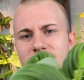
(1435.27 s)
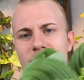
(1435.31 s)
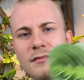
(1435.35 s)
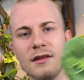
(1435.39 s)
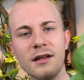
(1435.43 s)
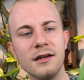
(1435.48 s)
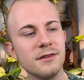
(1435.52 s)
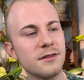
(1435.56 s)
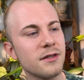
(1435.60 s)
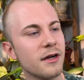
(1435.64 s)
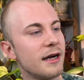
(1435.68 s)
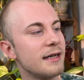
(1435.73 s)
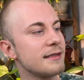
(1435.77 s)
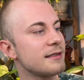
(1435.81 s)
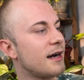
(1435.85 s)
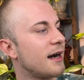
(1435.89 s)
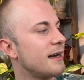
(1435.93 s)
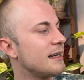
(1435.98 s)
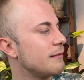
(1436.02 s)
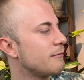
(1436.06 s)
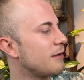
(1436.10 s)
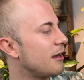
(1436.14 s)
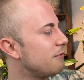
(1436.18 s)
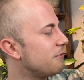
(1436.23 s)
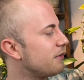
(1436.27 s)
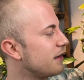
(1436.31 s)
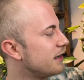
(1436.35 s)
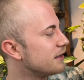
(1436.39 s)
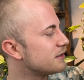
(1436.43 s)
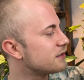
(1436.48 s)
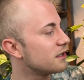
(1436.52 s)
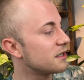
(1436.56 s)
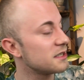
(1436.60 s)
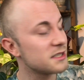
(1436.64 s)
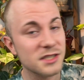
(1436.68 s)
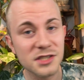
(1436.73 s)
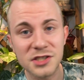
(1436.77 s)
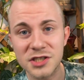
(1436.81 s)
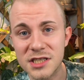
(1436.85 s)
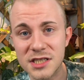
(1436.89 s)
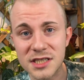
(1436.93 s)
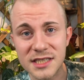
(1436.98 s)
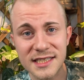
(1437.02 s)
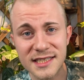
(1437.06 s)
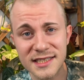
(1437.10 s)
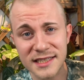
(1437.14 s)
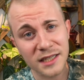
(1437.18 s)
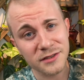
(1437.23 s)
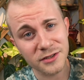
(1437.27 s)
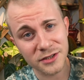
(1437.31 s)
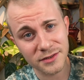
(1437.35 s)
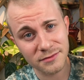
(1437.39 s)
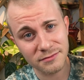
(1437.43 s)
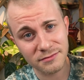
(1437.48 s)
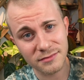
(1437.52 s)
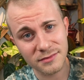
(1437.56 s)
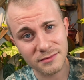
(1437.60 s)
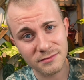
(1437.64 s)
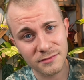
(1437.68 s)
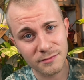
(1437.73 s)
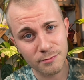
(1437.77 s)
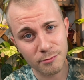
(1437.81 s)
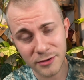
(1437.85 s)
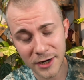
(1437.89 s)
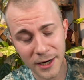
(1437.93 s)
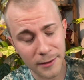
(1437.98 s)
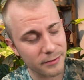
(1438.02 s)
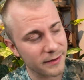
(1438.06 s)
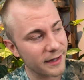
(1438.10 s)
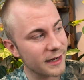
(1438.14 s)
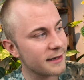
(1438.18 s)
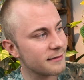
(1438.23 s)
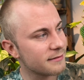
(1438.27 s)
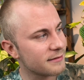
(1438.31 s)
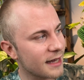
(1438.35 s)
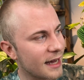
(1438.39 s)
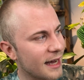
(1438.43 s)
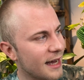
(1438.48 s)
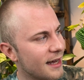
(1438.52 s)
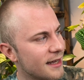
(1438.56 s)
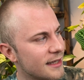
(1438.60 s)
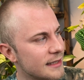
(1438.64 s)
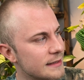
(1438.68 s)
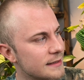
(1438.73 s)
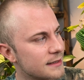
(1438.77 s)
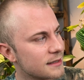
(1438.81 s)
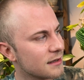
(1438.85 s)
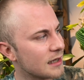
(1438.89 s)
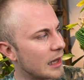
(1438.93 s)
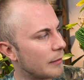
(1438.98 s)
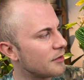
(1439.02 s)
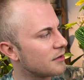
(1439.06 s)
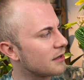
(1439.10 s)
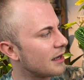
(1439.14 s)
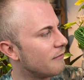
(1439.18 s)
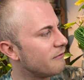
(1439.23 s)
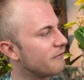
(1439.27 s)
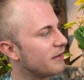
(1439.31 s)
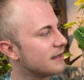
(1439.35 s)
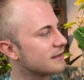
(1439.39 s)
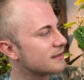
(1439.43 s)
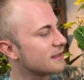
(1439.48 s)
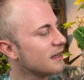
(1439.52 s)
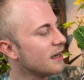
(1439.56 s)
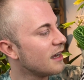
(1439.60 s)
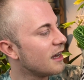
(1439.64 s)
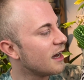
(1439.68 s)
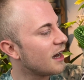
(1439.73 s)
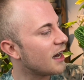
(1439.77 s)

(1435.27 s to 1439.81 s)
Sorry, it's hiding my face. So this is just a standard prayer plant that has lemon lime veins.